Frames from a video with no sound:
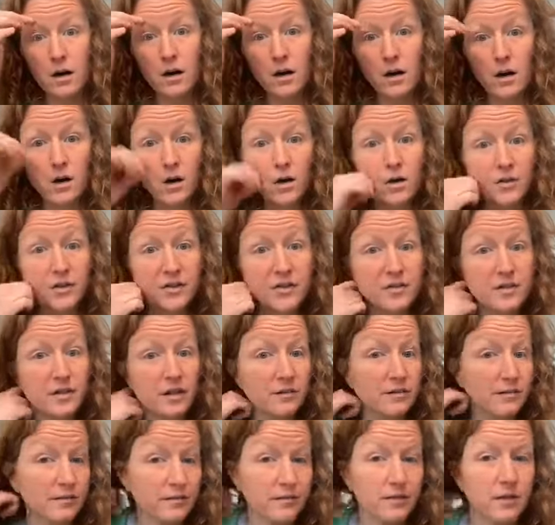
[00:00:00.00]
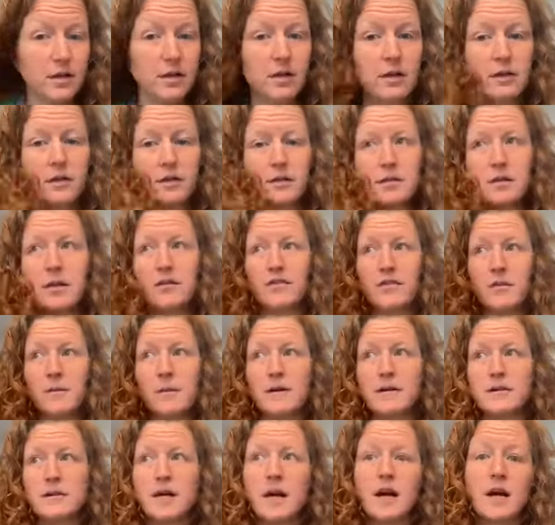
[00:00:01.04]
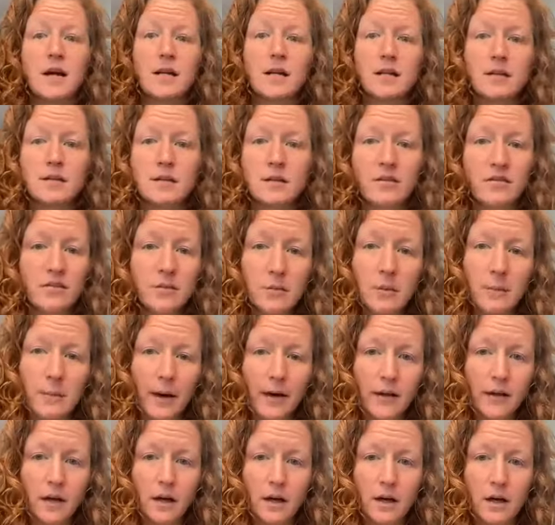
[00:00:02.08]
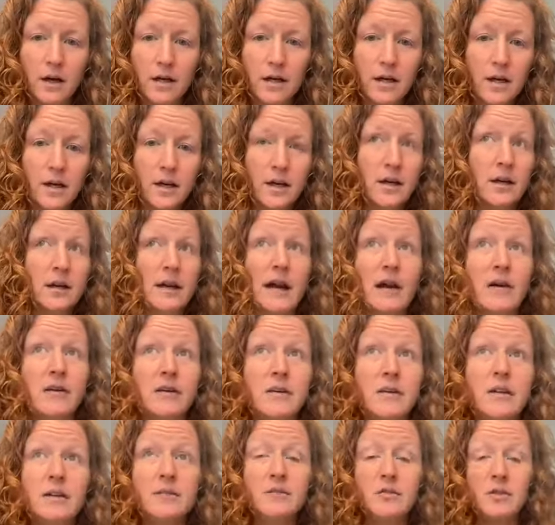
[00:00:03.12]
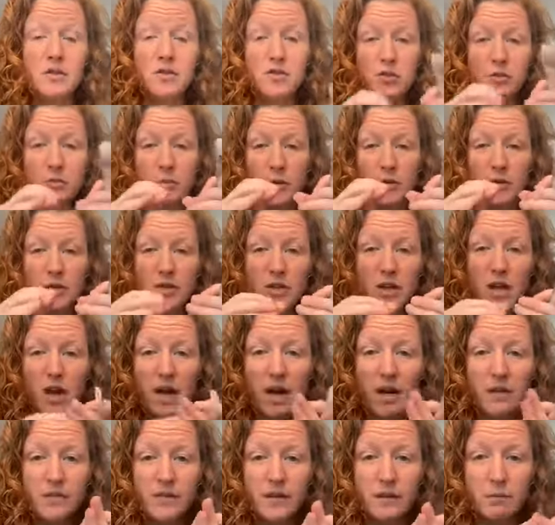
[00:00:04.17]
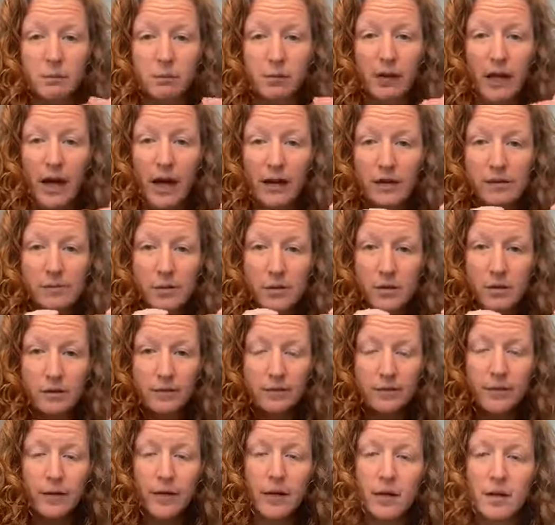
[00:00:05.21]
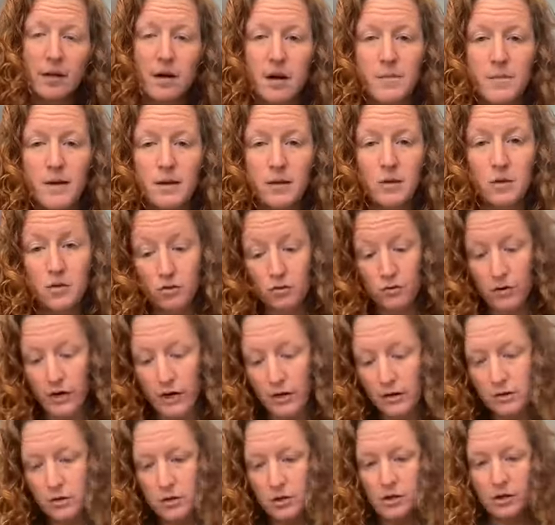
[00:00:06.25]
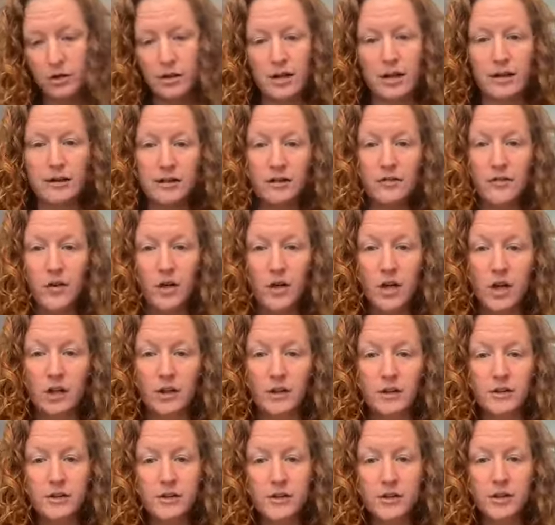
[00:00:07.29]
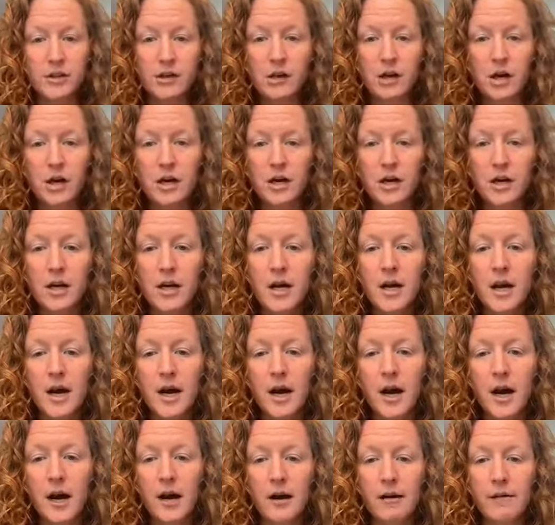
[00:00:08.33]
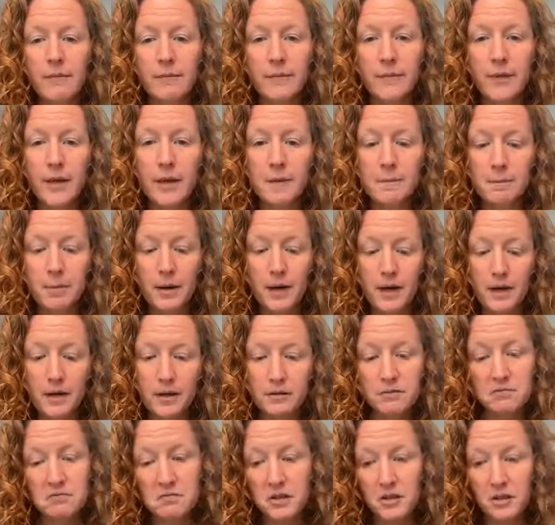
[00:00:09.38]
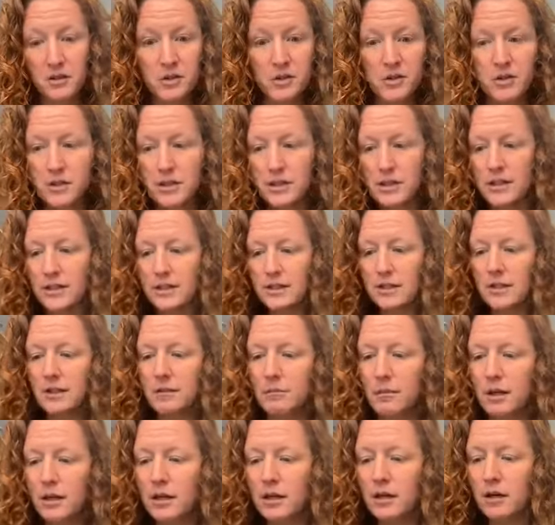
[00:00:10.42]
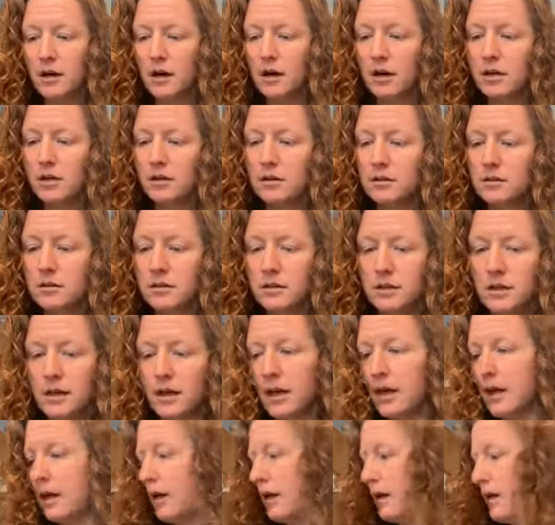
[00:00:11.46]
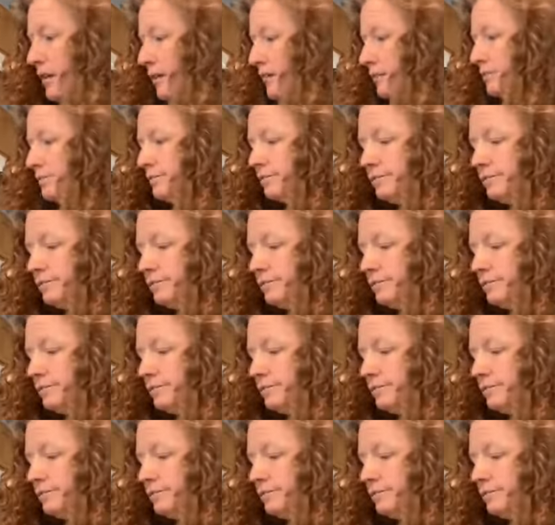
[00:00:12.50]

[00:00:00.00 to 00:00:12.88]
earth stuff, stuff from outside, the stuff from the backyard. Now the leaves are super soft and pliable, and they're green, so you could add different colors to your art. But you could just easily make your art and